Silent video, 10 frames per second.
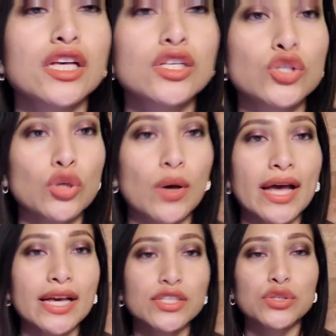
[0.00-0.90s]
So I
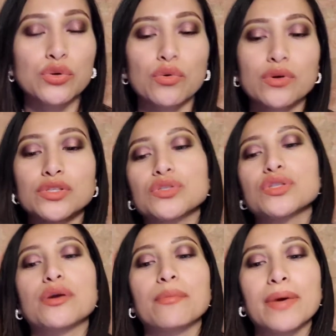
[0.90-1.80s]
had to go onto
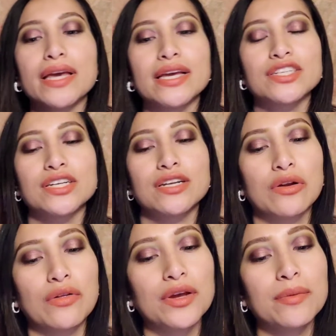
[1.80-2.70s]
their page,
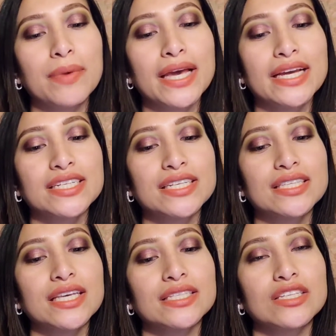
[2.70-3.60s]
and on their page it
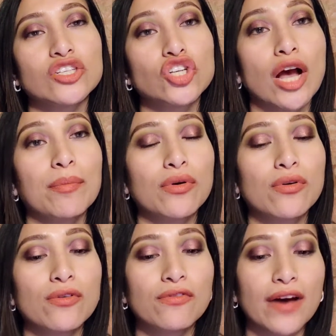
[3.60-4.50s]
says the
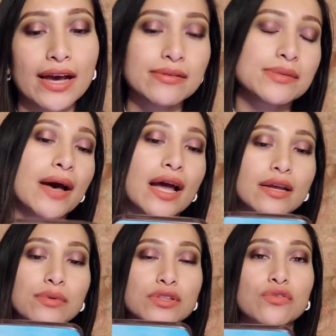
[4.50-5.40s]
Tropical Vibes
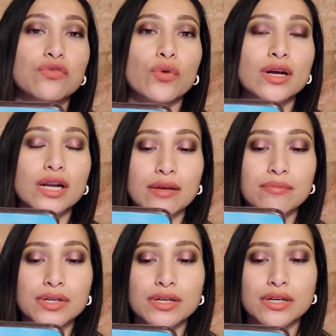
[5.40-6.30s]
palette with the 4
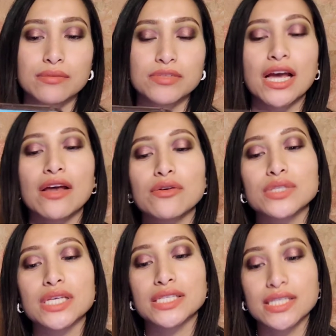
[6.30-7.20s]
glimmer
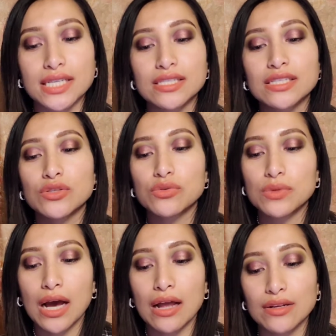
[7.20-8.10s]
shadows is
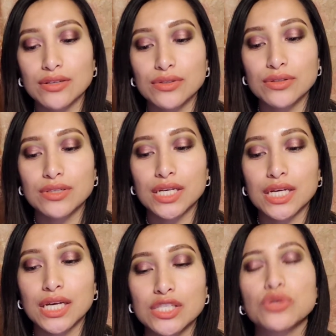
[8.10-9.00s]
$62.
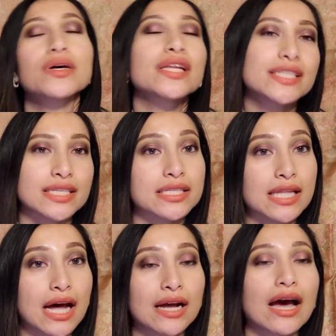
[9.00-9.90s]
So it is in
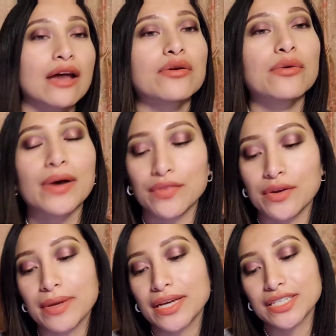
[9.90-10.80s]
stock. I don't know why on their
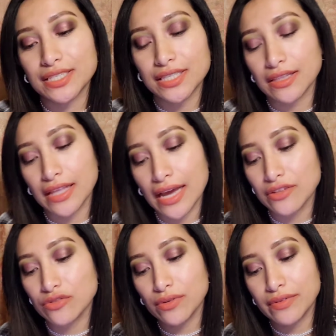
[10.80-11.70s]
page it said they had
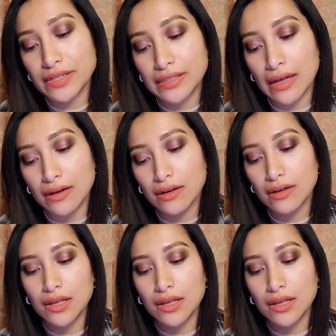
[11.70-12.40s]
to do a restock.